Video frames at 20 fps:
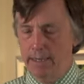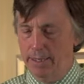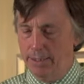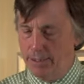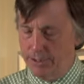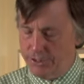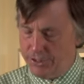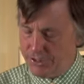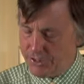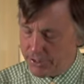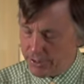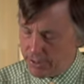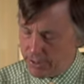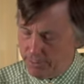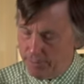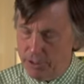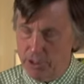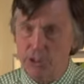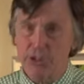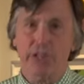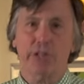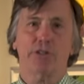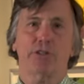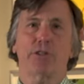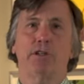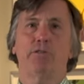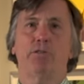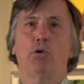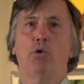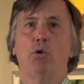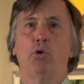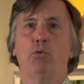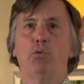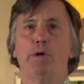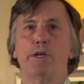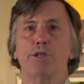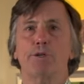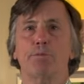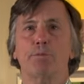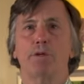This is an image actually of Old
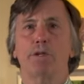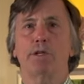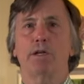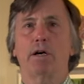Westbury